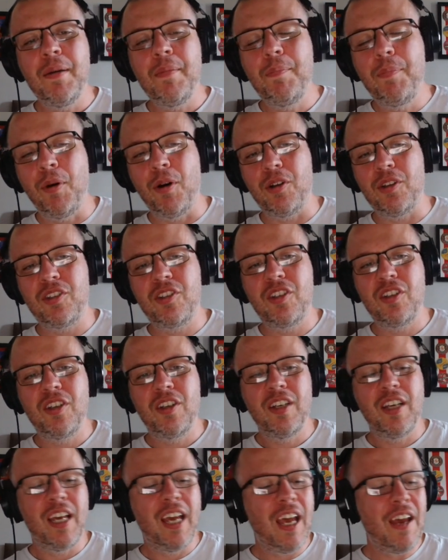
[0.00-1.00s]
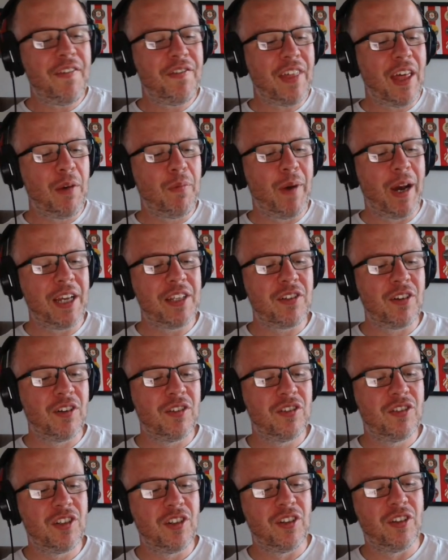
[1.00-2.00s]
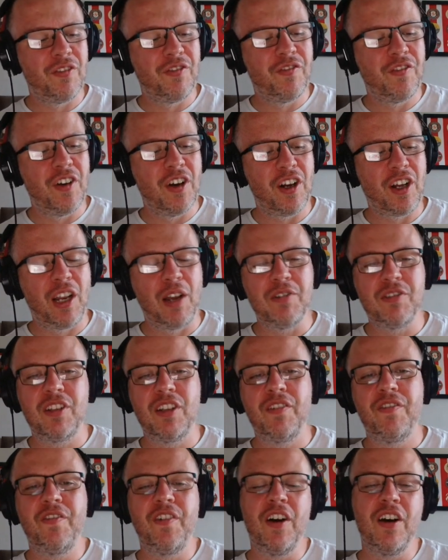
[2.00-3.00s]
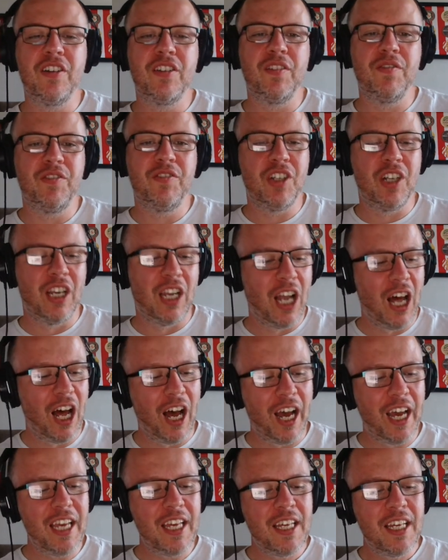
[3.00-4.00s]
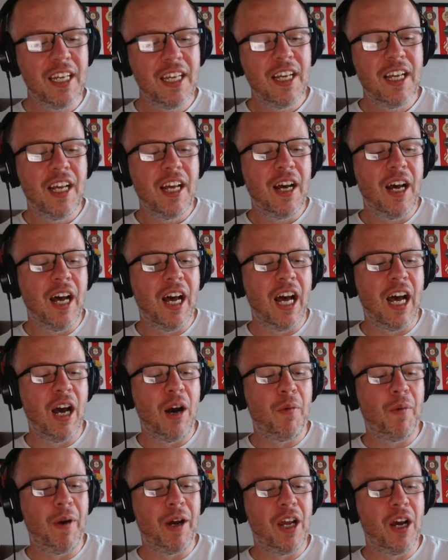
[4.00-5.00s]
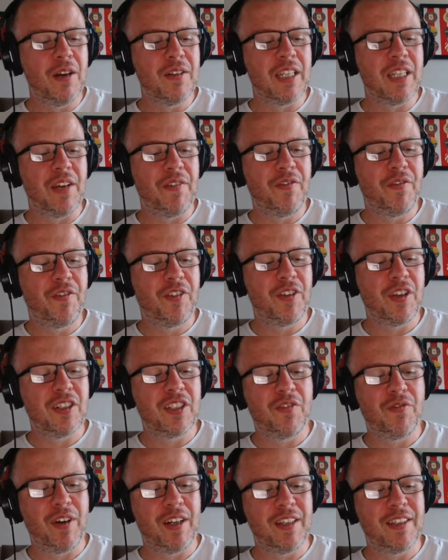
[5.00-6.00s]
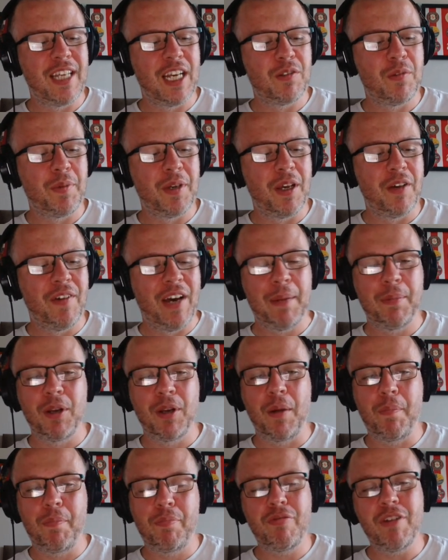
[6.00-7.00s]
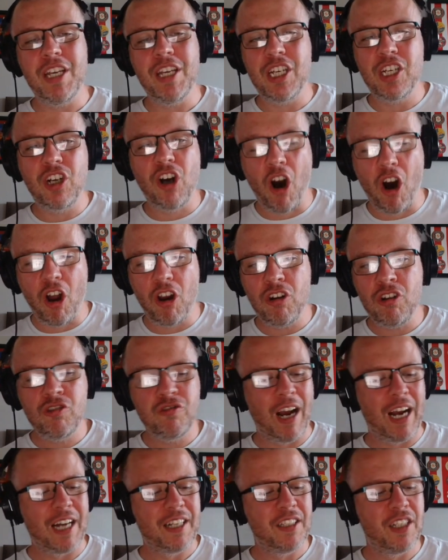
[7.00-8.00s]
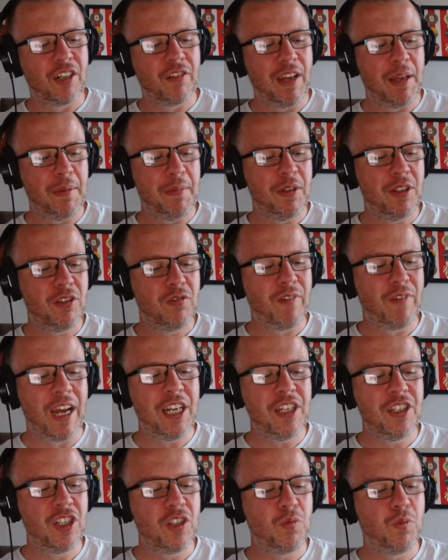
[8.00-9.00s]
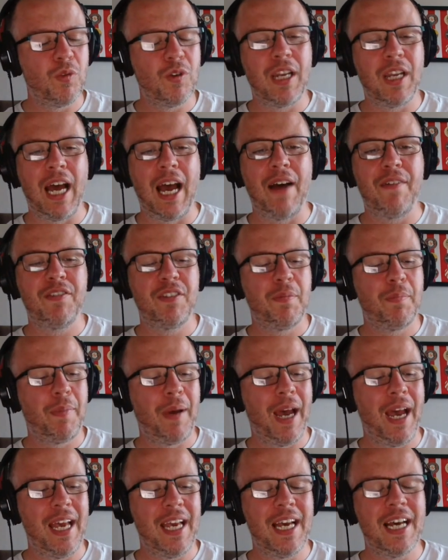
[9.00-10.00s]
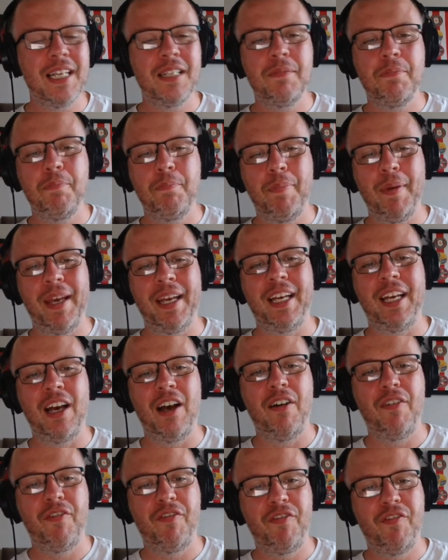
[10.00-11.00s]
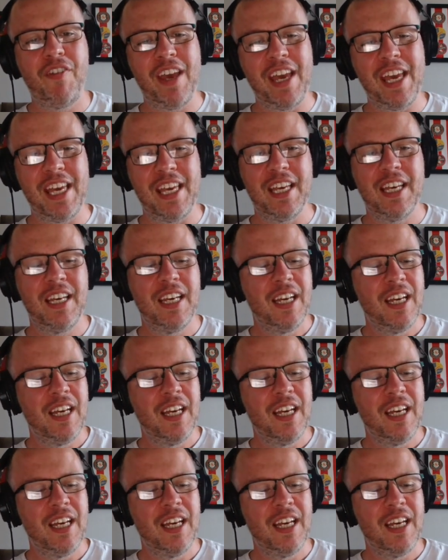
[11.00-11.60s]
But if they wait until close to the 1st of July, when Jose Cifuentes will be available a pre-contract agreement, Rangers wouldn't have to pay as big a fee.